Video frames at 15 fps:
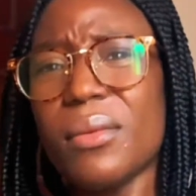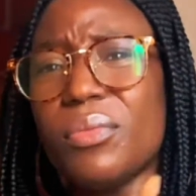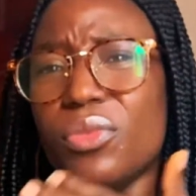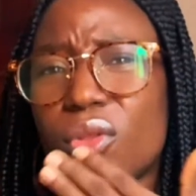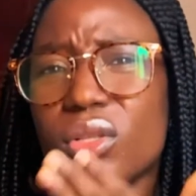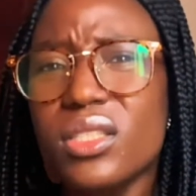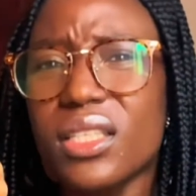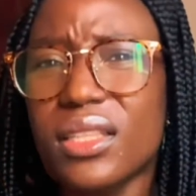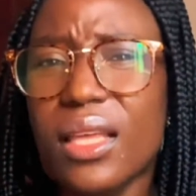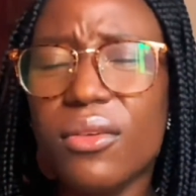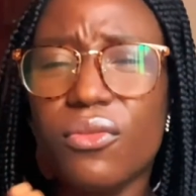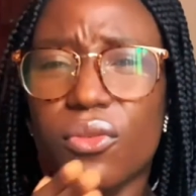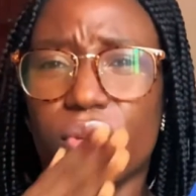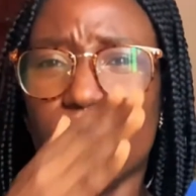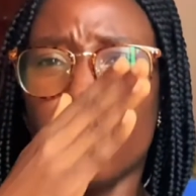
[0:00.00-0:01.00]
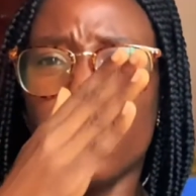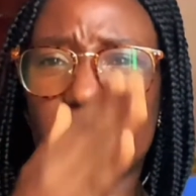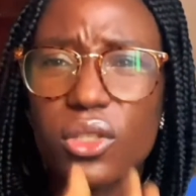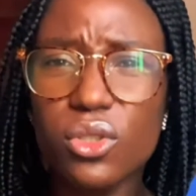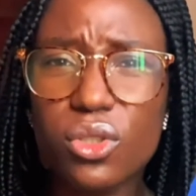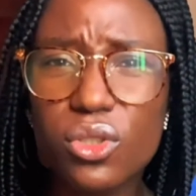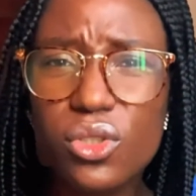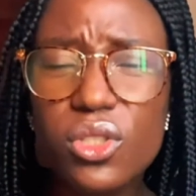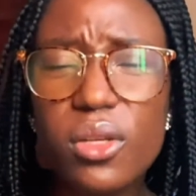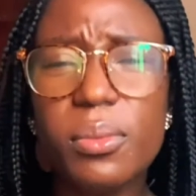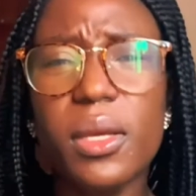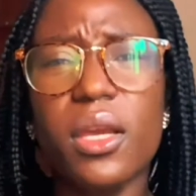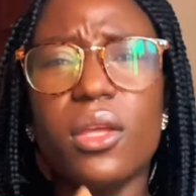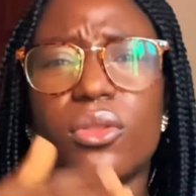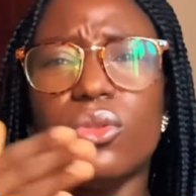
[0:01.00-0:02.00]
note the time for your relationship,
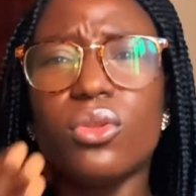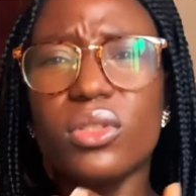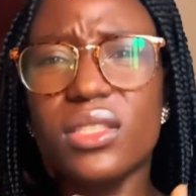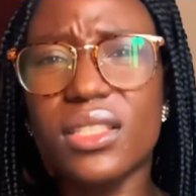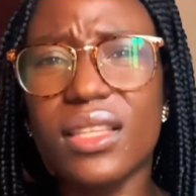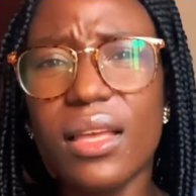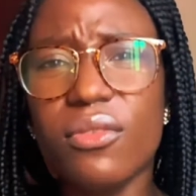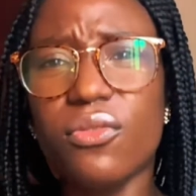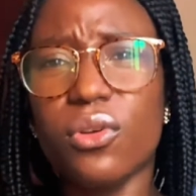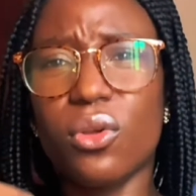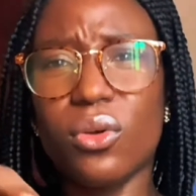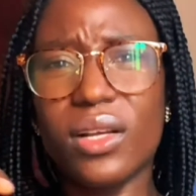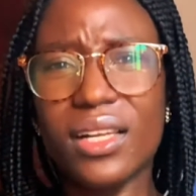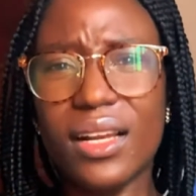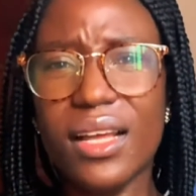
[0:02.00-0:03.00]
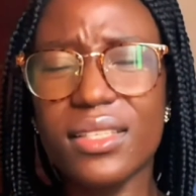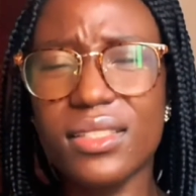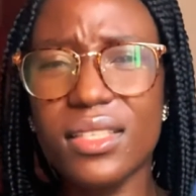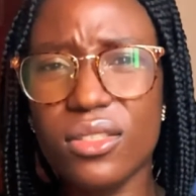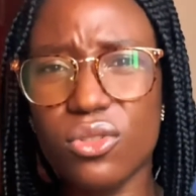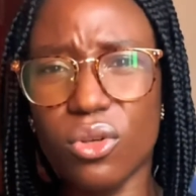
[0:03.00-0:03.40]
note the time for your classes,